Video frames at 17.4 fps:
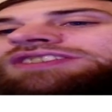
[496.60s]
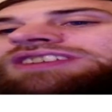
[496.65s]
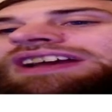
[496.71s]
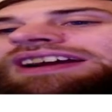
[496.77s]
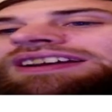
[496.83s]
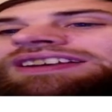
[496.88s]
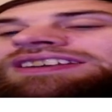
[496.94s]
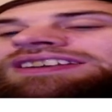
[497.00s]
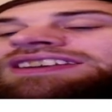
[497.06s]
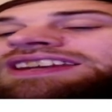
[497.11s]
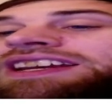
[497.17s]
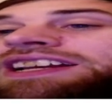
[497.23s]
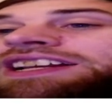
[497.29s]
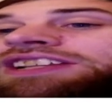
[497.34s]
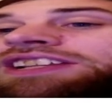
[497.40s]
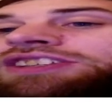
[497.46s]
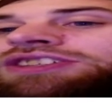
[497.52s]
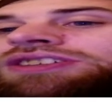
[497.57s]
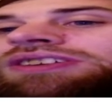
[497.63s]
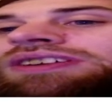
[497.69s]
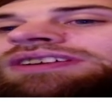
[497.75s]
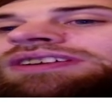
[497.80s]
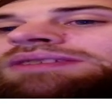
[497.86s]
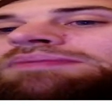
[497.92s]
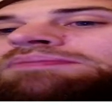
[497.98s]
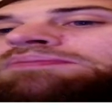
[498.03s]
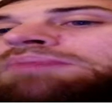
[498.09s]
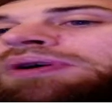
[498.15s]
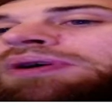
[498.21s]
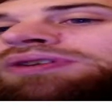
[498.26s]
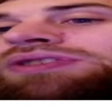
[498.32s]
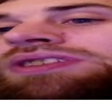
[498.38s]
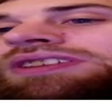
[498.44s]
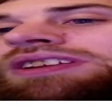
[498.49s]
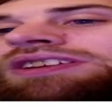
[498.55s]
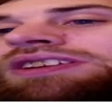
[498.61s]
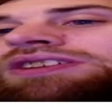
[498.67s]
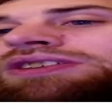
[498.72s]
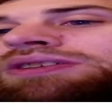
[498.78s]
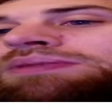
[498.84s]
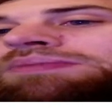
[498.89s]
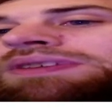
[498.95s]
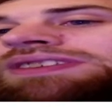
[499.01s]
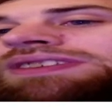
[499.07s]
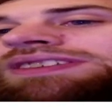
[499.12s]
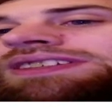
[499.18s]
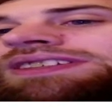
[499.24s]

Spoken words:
needs mostly humans